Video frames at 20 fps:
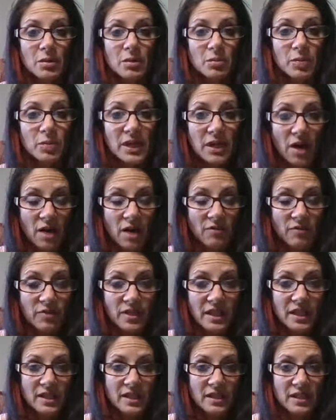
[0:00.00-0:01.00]
Be
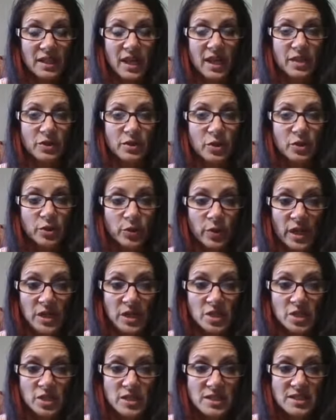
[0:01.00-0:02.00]
confident and
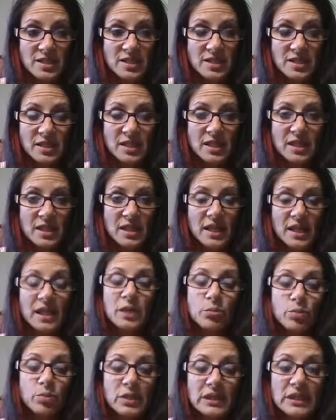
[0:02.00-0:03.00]
courageous
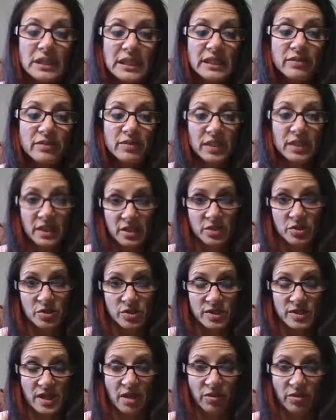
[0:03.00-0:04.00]
in believing in
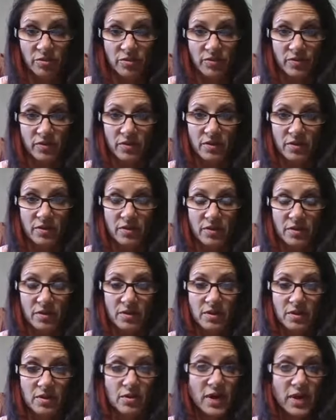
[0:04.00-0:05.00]
yourself,
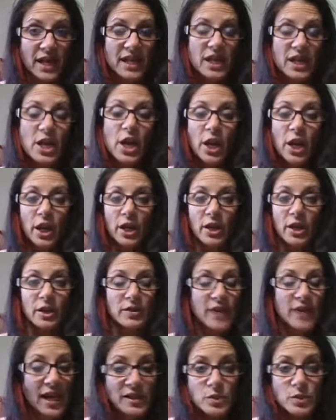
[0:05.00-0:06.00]
right?
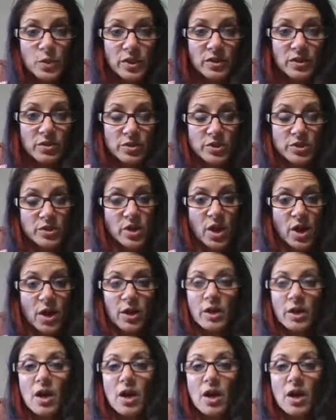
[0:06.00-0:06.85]
That's where you start.